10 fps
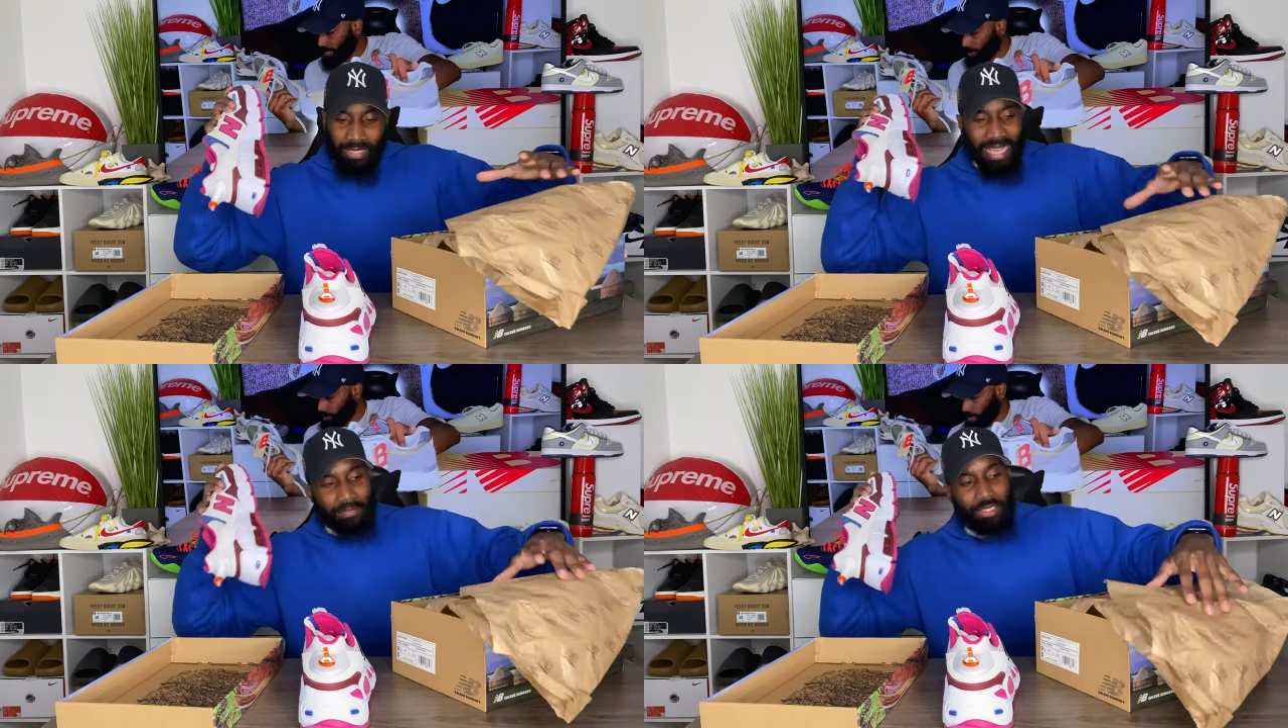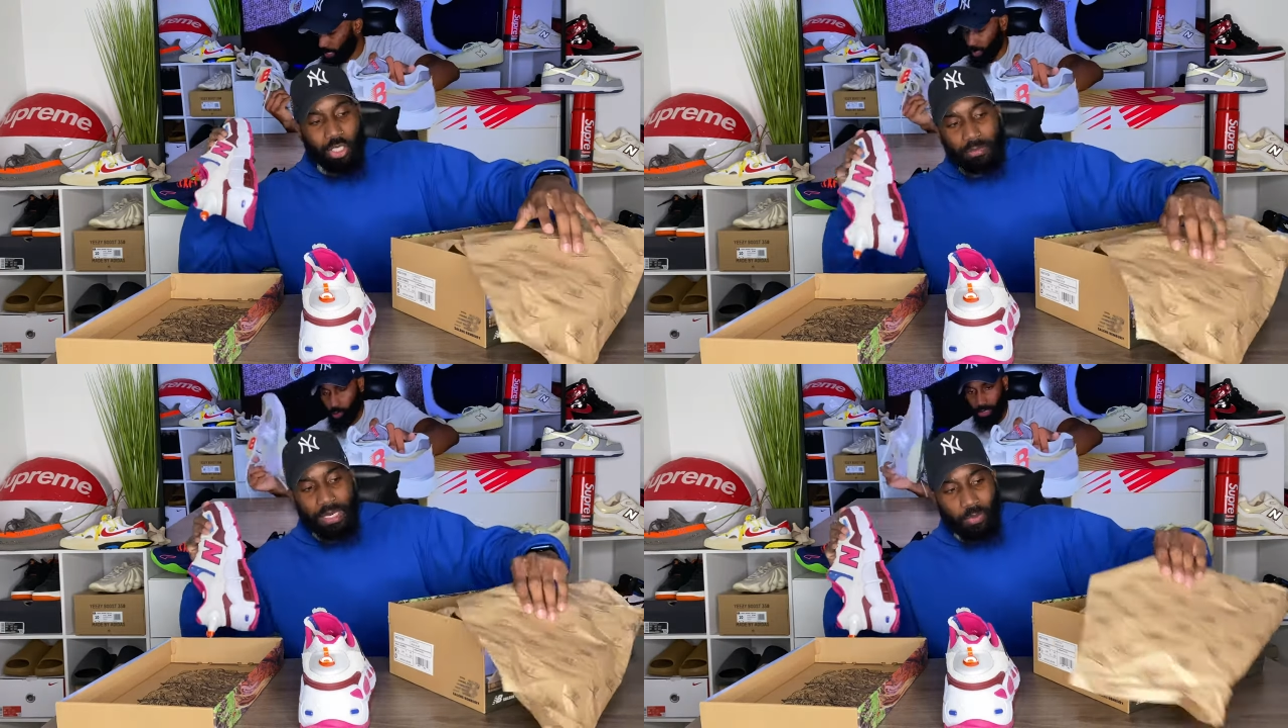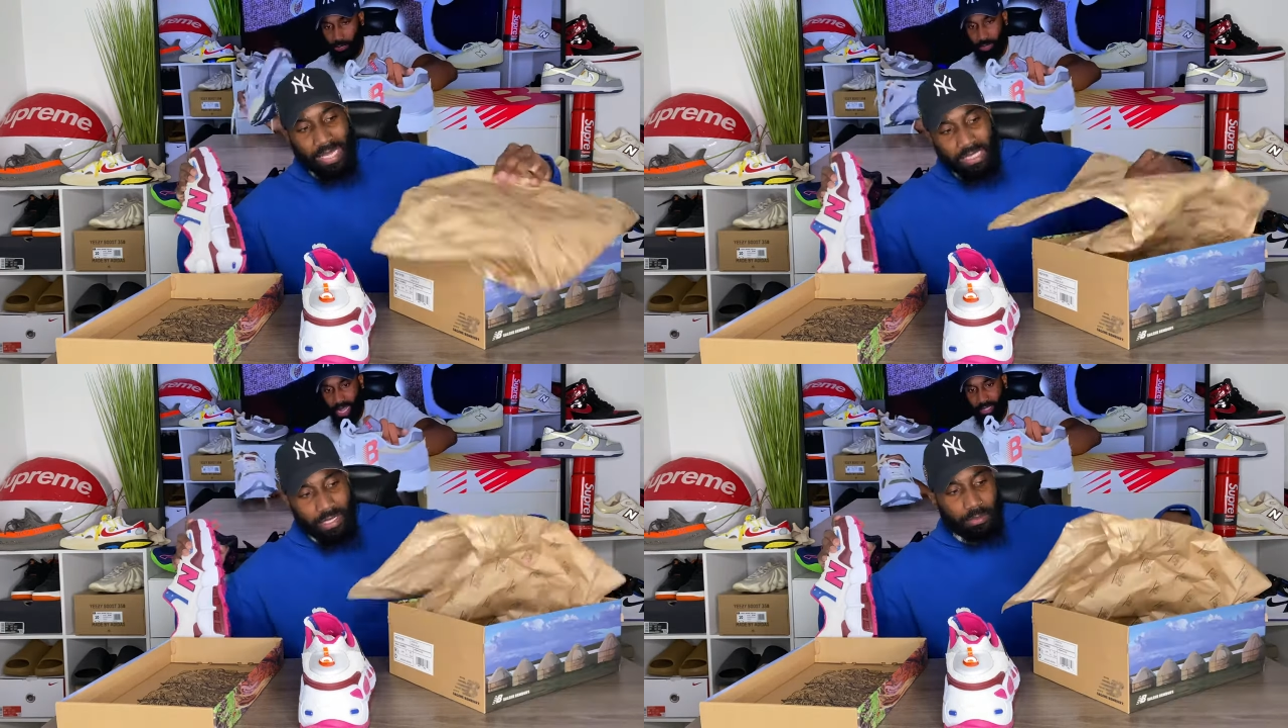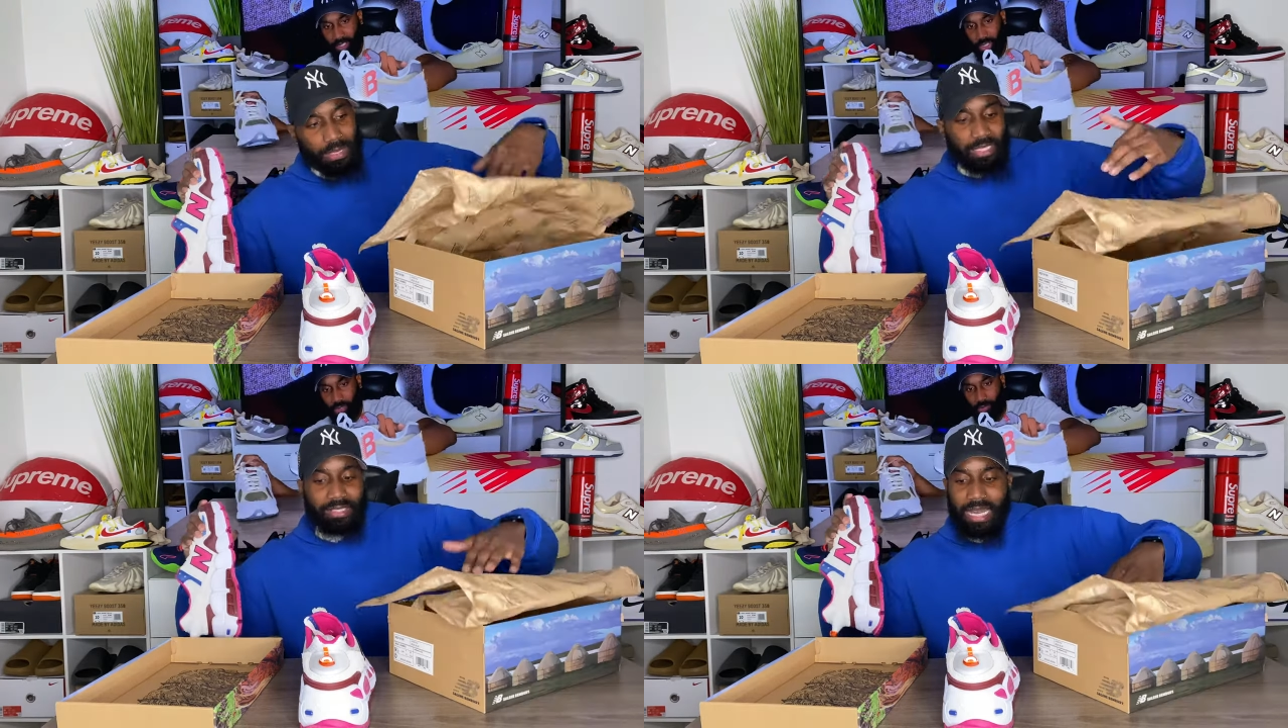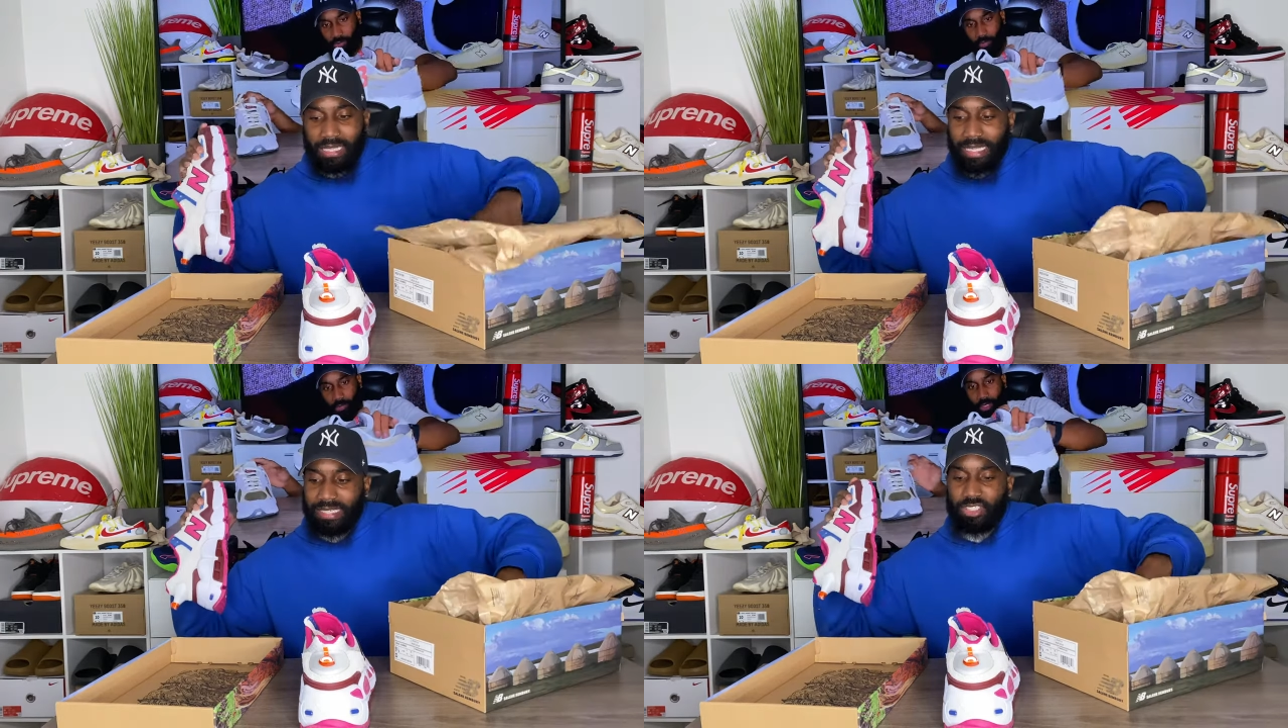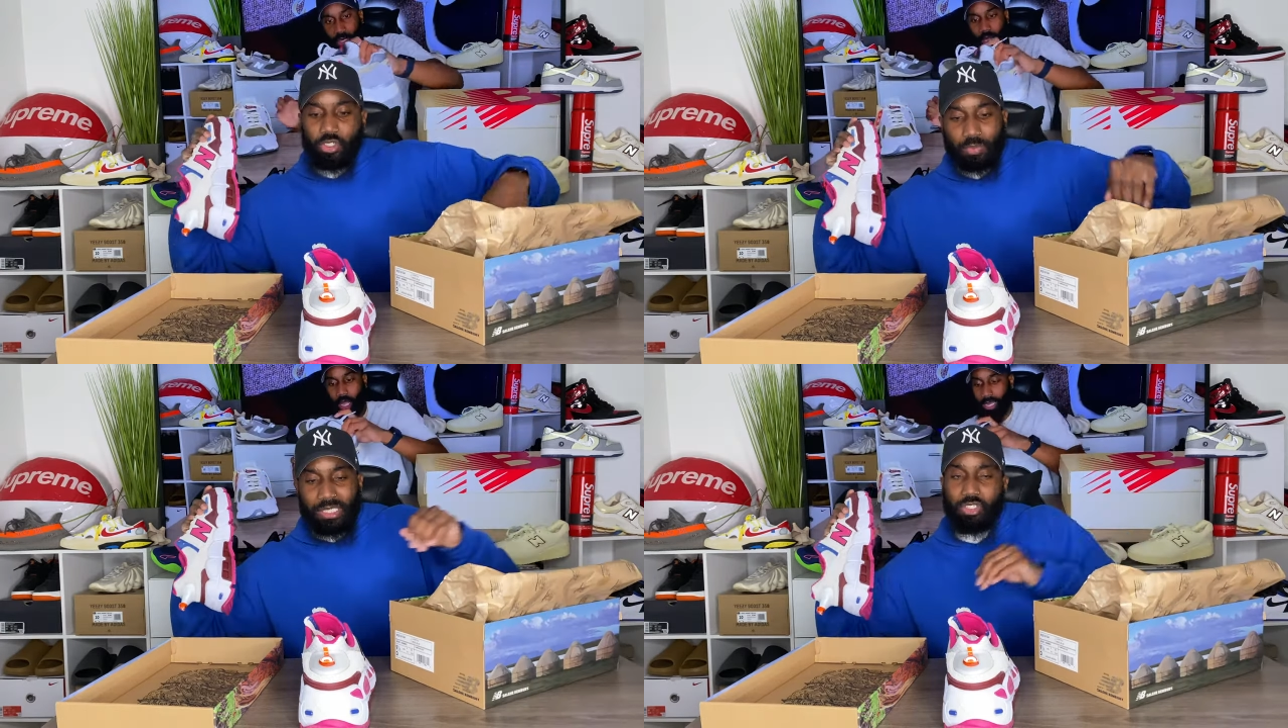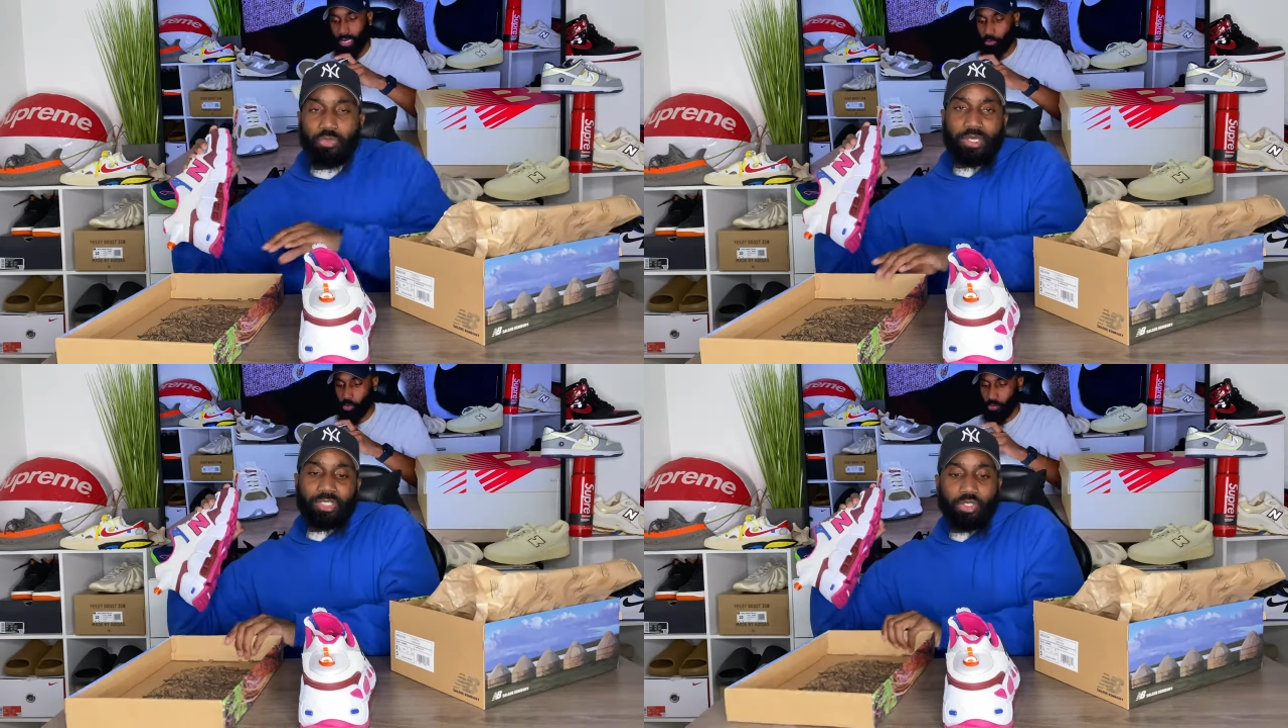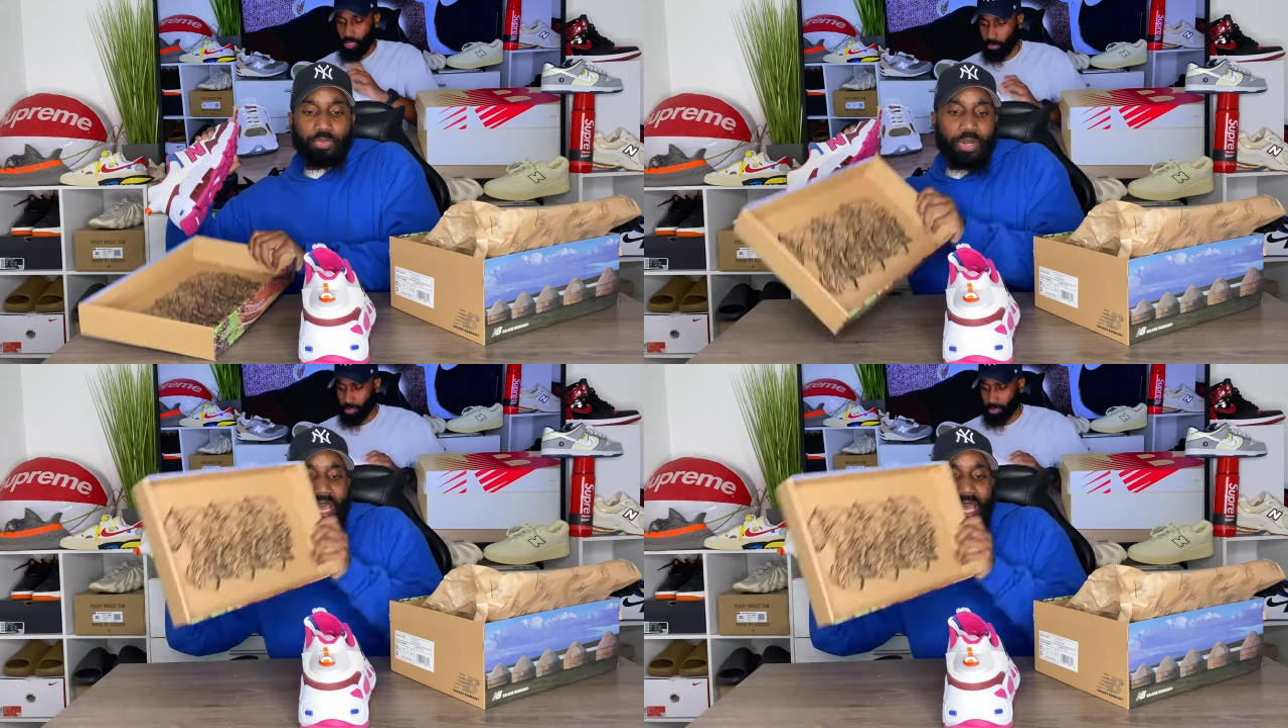they have a little bit of weight to them, but they're not like super, super duper